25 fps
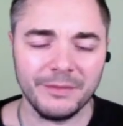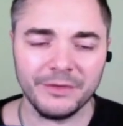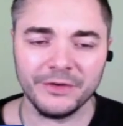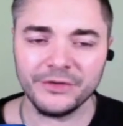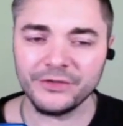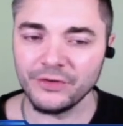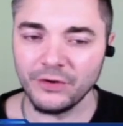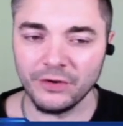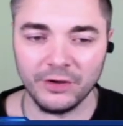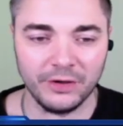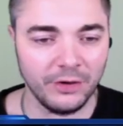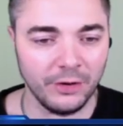
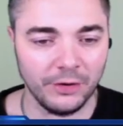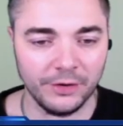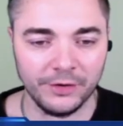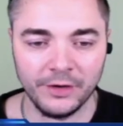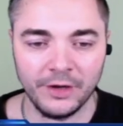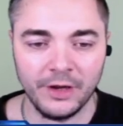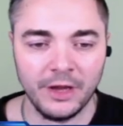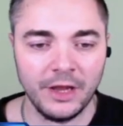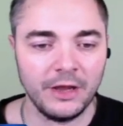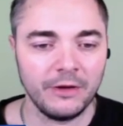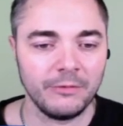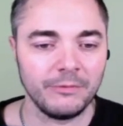not a
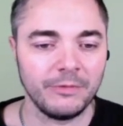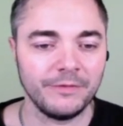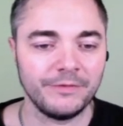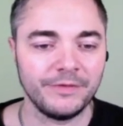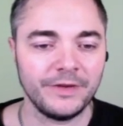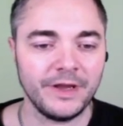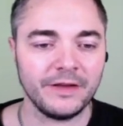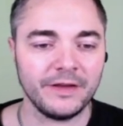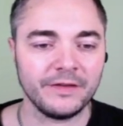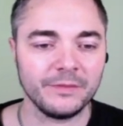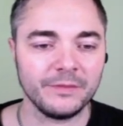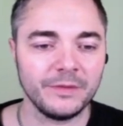lot, with
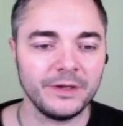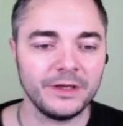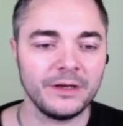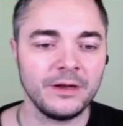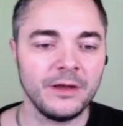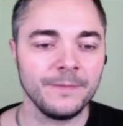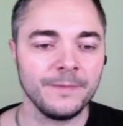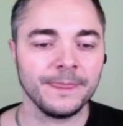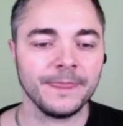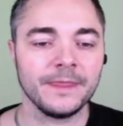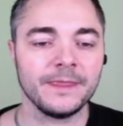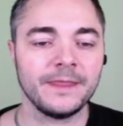
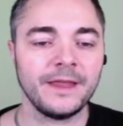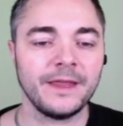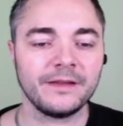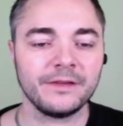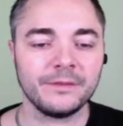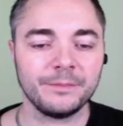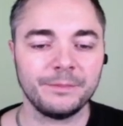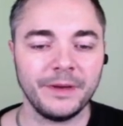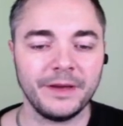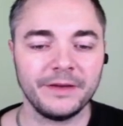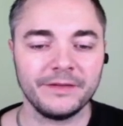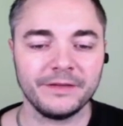Yasamin.
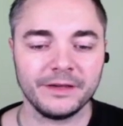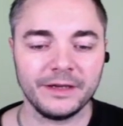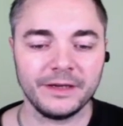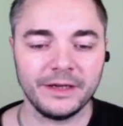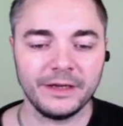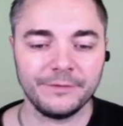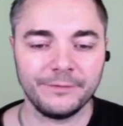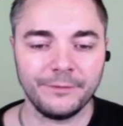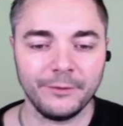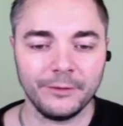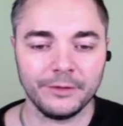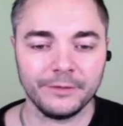That's
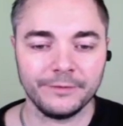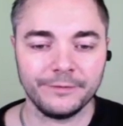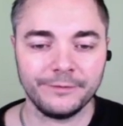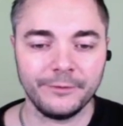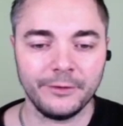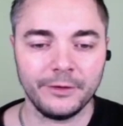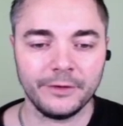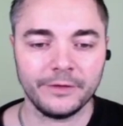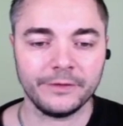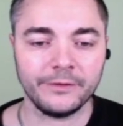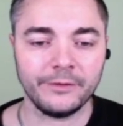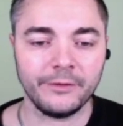basically it for the
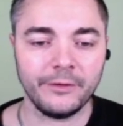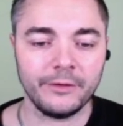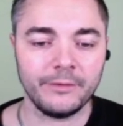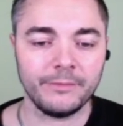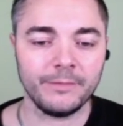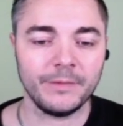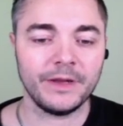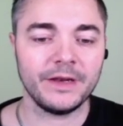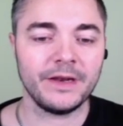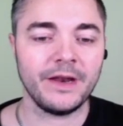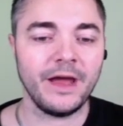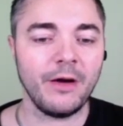first
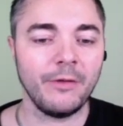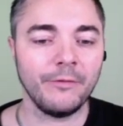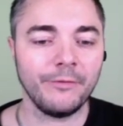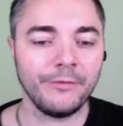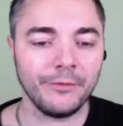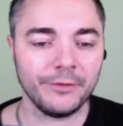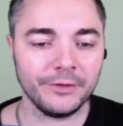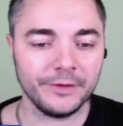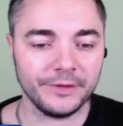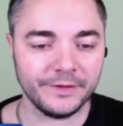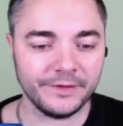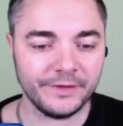turn, and now
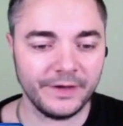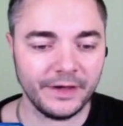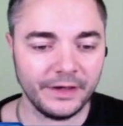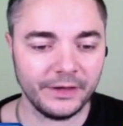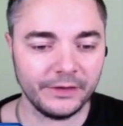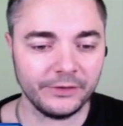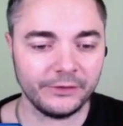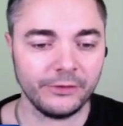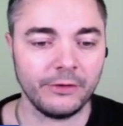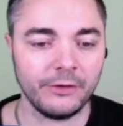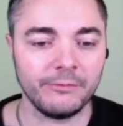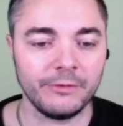for the
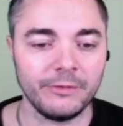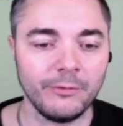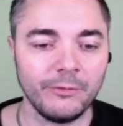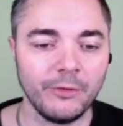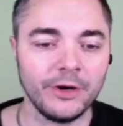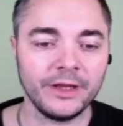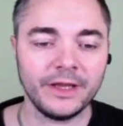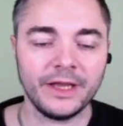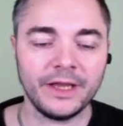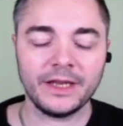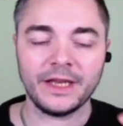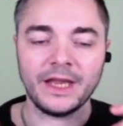second turn we
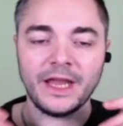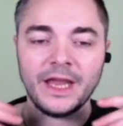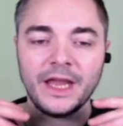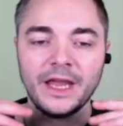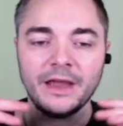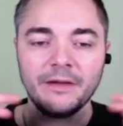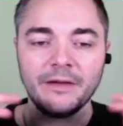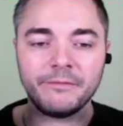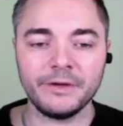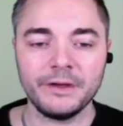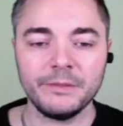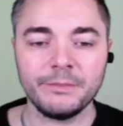want to get
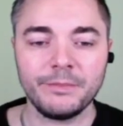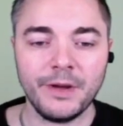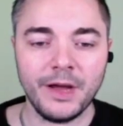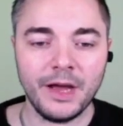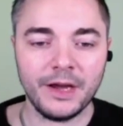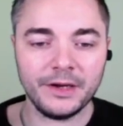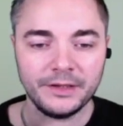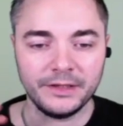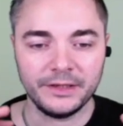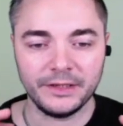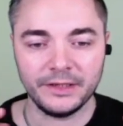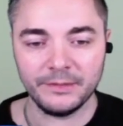
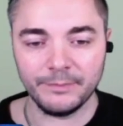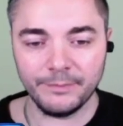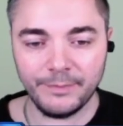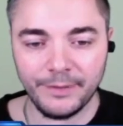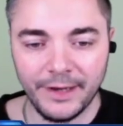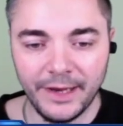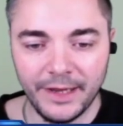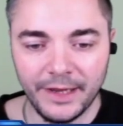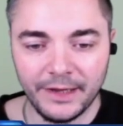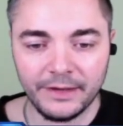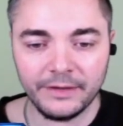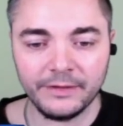everybody in
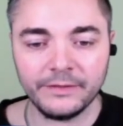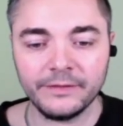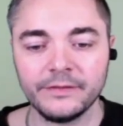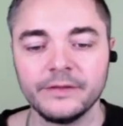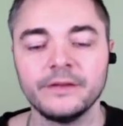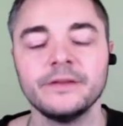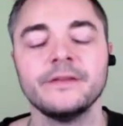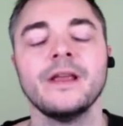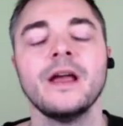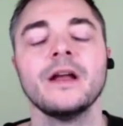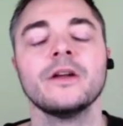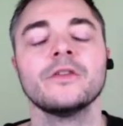
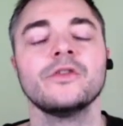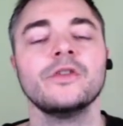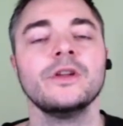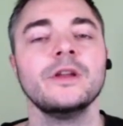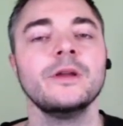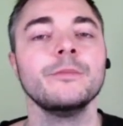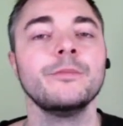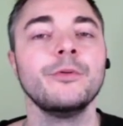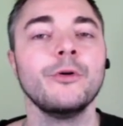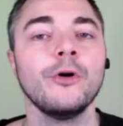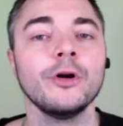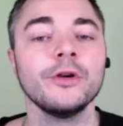place. It's
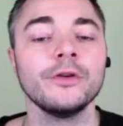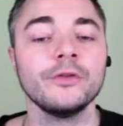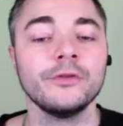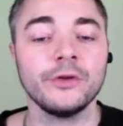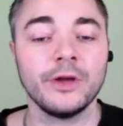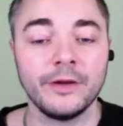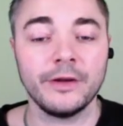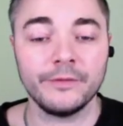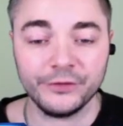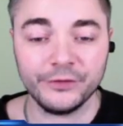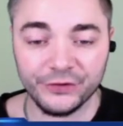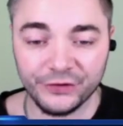actually important
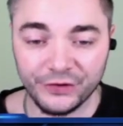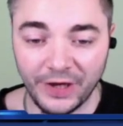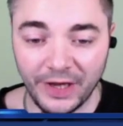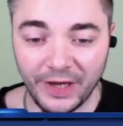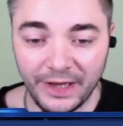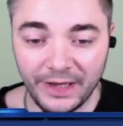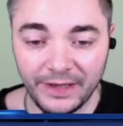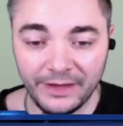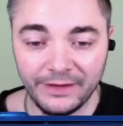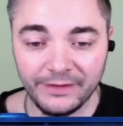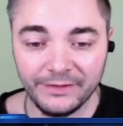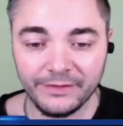to have
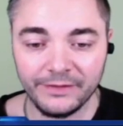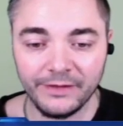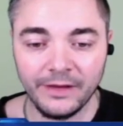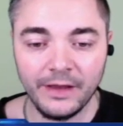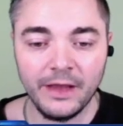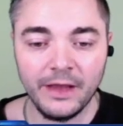shades